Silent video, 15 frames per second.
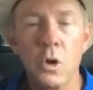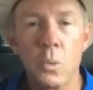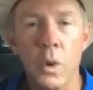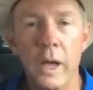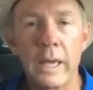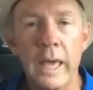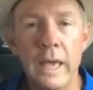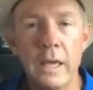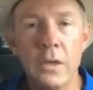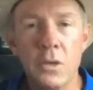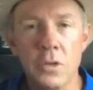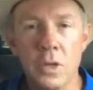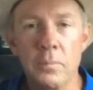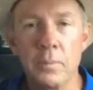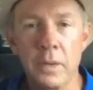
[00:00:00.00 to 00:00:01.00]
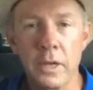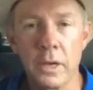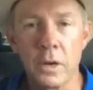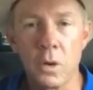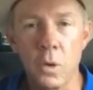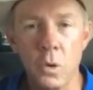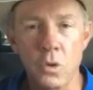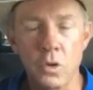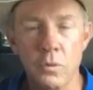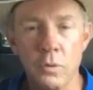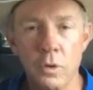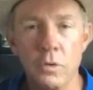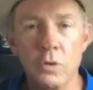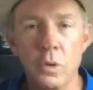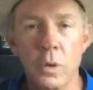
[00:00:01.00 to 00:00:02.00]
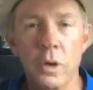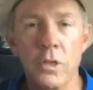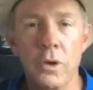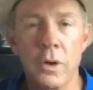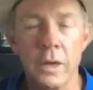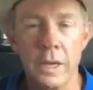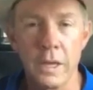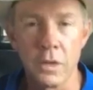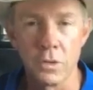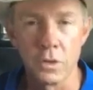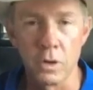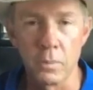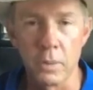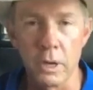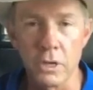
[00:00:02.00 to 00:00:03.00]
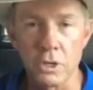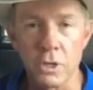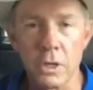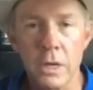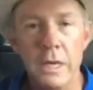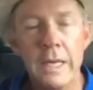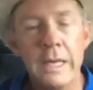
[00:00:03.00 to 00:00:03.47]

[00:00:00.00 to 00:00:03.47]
why can't you simply get a horse to move to where there is no pressure?